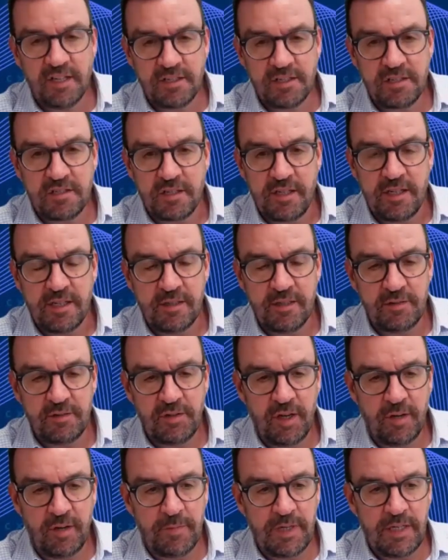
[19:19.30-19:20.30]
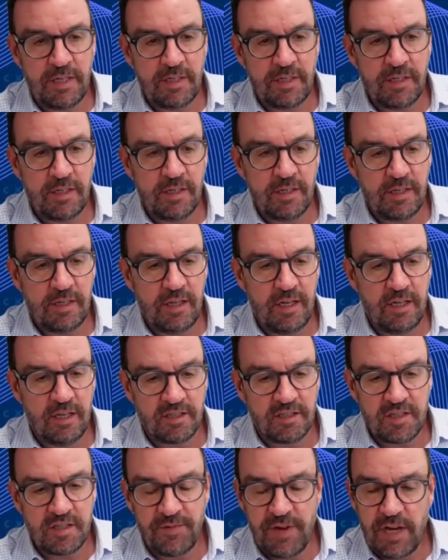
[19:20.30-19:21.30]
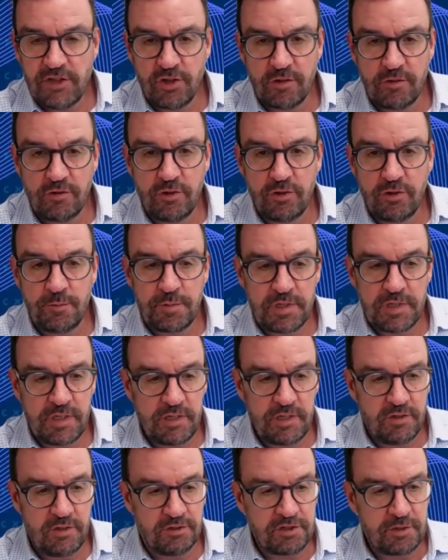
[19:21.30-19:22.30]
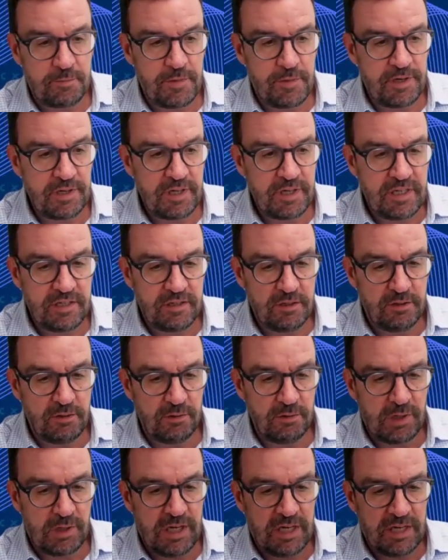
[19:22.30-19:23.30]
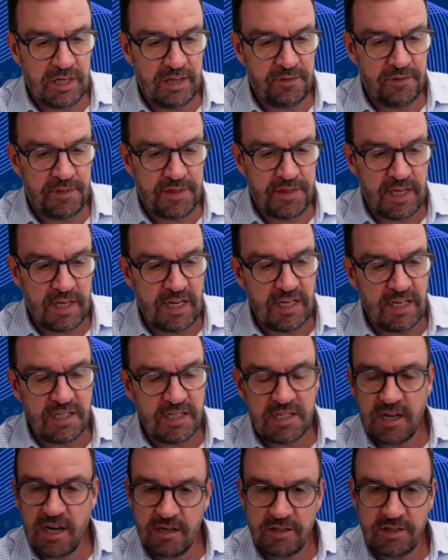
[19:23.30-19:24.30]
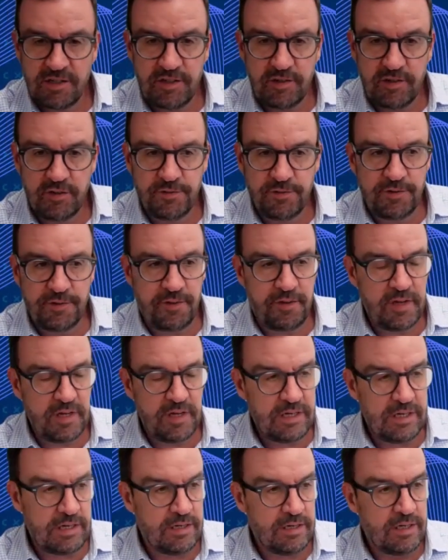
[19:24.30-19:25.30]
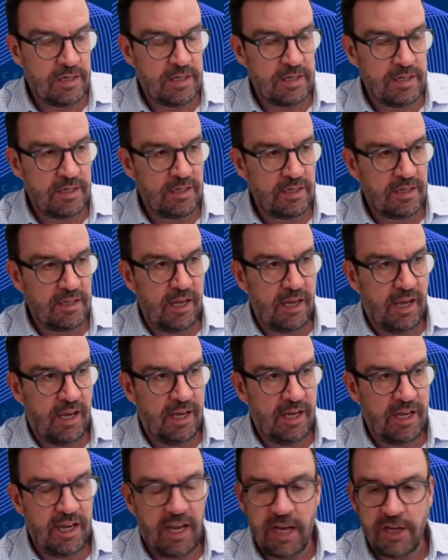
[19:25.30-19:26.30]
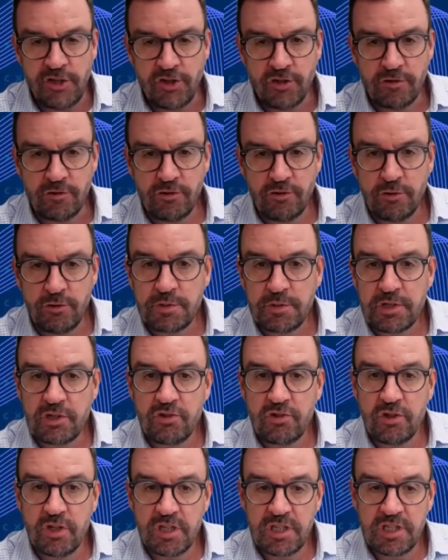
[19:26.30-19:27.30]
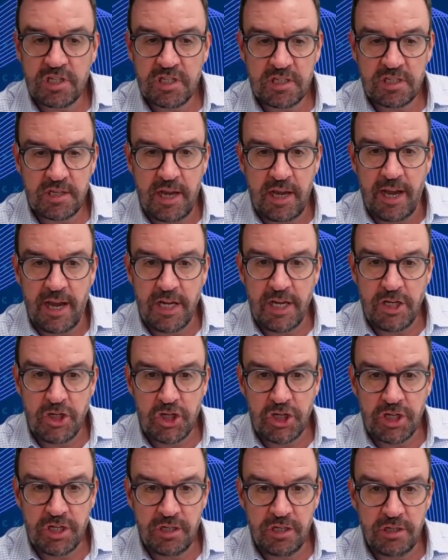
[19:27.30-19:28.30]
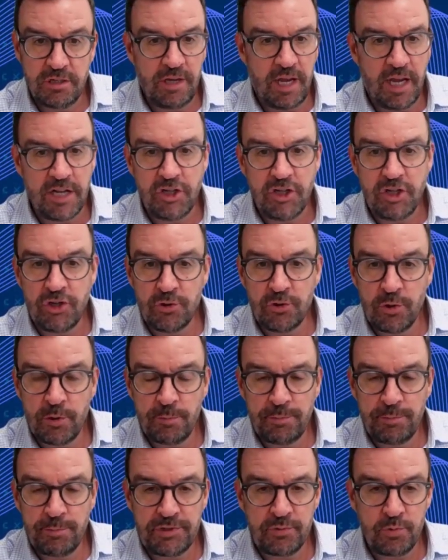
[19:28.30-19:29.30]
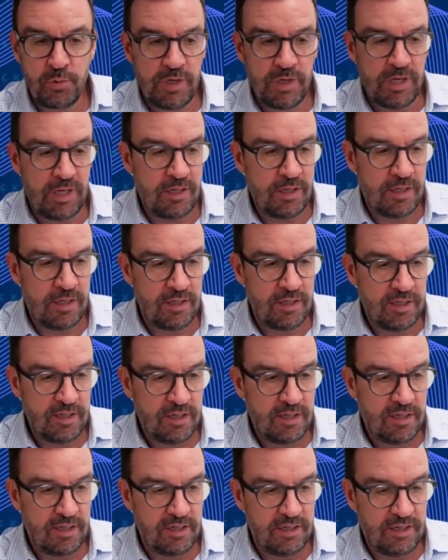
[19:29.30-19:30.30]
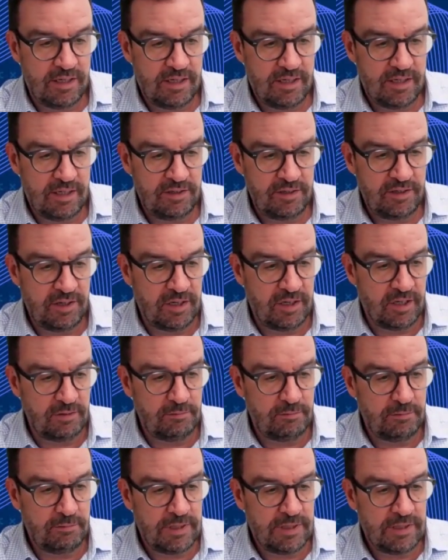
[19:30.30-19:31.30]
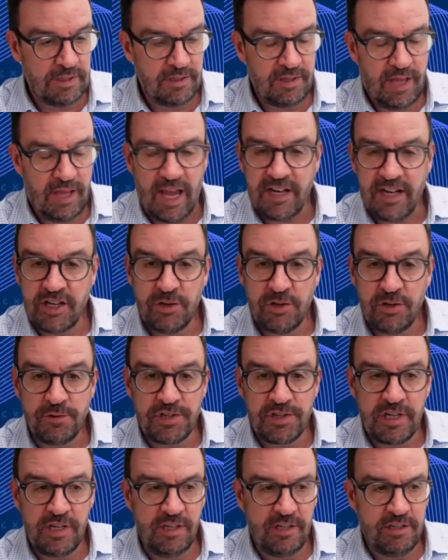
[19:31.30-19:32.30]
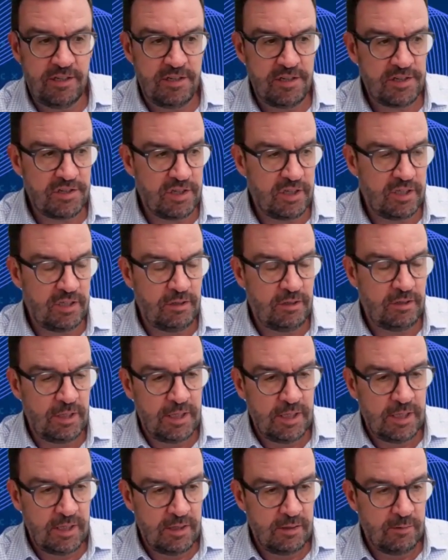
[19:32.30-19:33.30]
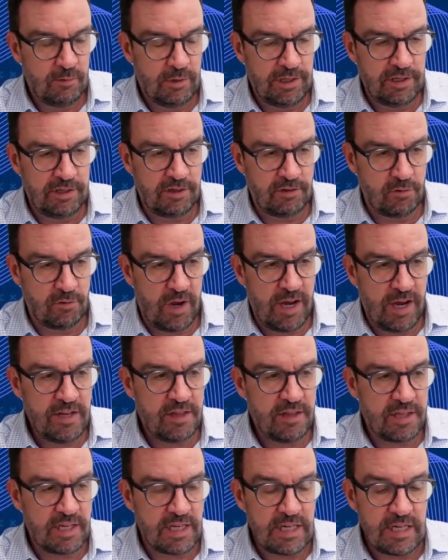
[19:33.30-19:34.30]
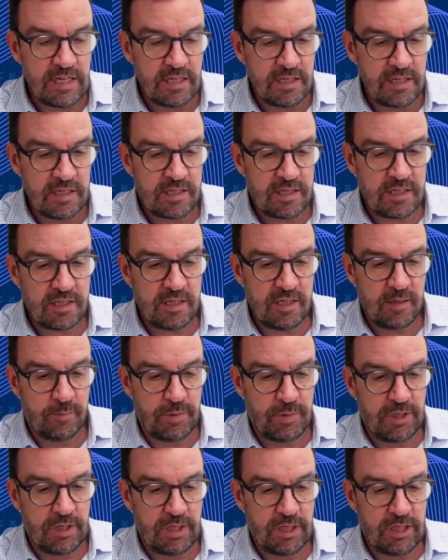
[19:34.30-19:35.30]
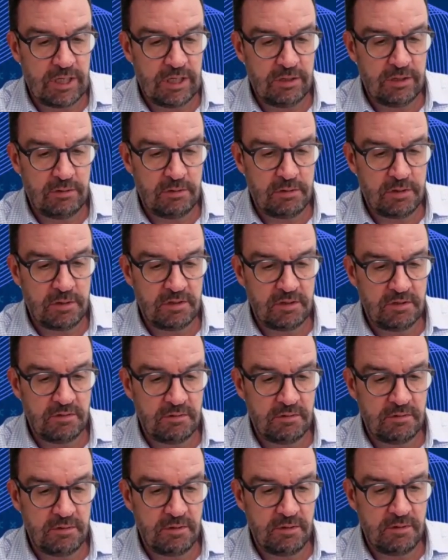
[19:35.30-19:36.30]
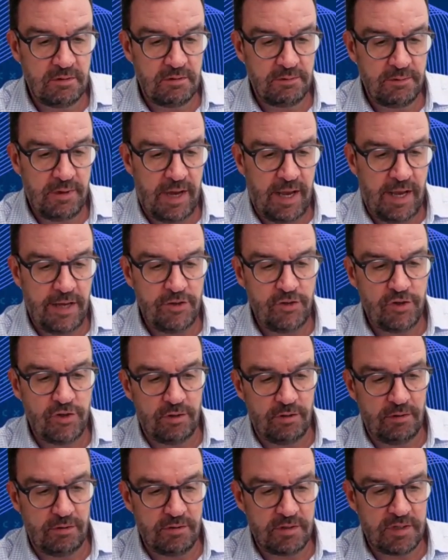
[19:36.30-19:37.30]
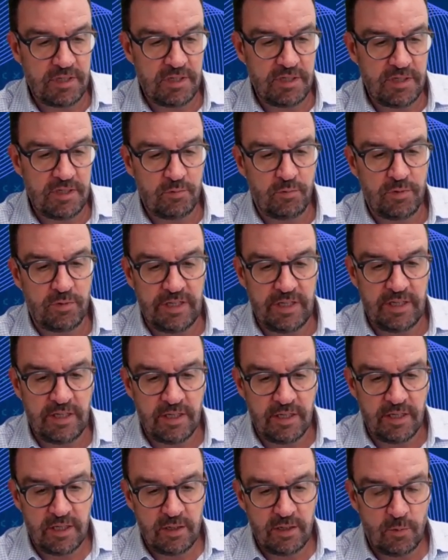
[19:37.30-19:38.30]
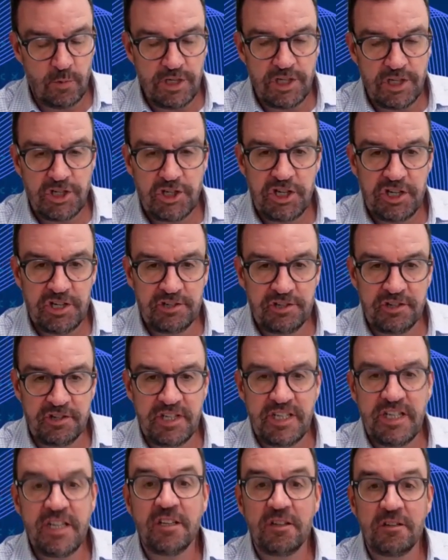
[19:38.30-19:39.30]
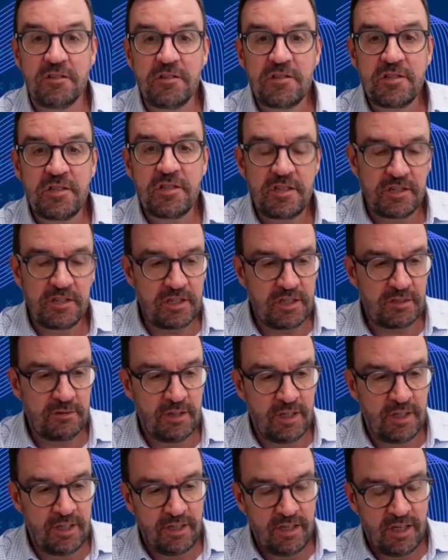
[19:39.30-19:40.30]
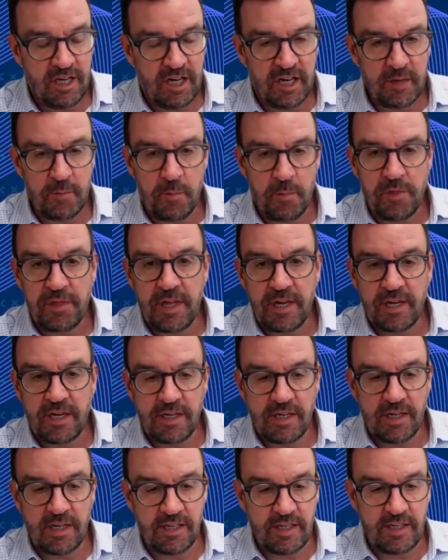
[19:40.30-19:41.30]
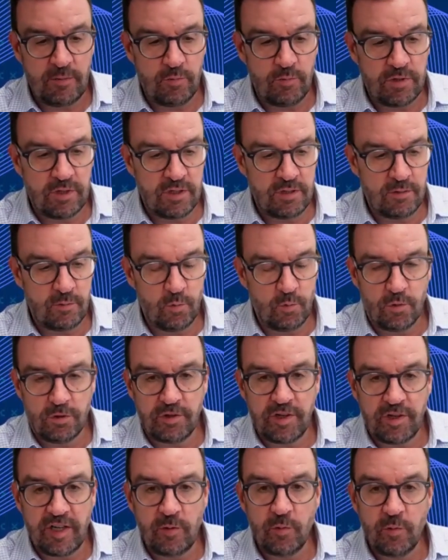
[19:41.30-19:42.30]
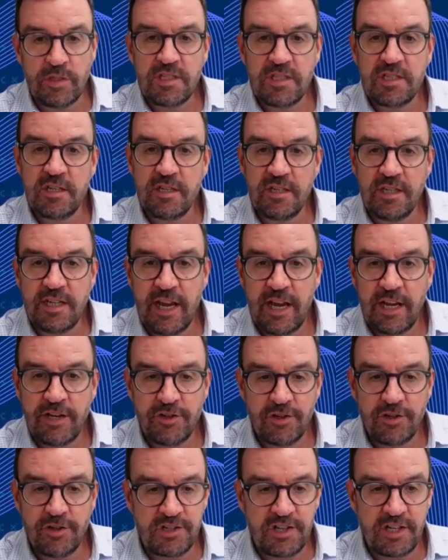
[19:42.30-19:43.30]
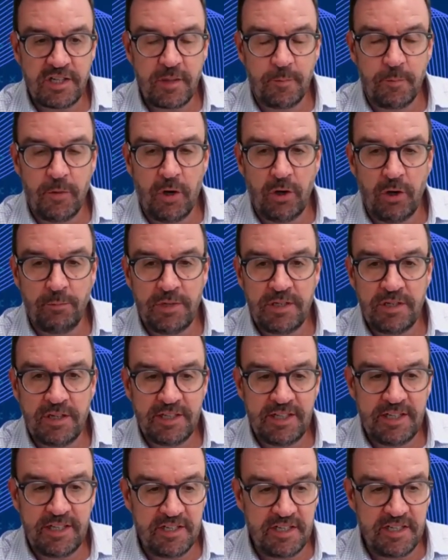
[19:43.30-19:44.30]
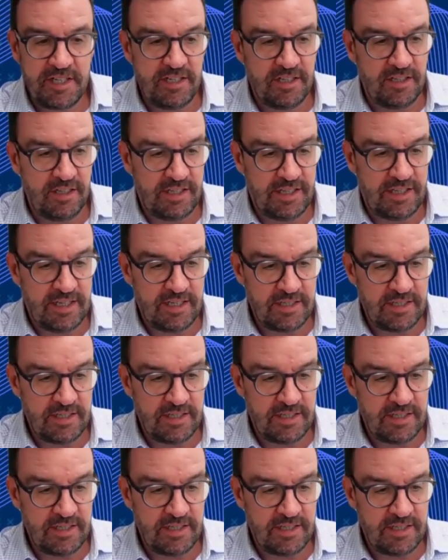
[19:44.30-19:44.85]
yeah. I mean, lots of angel groups in North America. The whole kind of thing started over there. Angel groups across Asia and Europe as well, and New Zealand. So one of the great things about angels is we share deals. Hypothetically, we're working with Sydney Angels at the moment on a deal that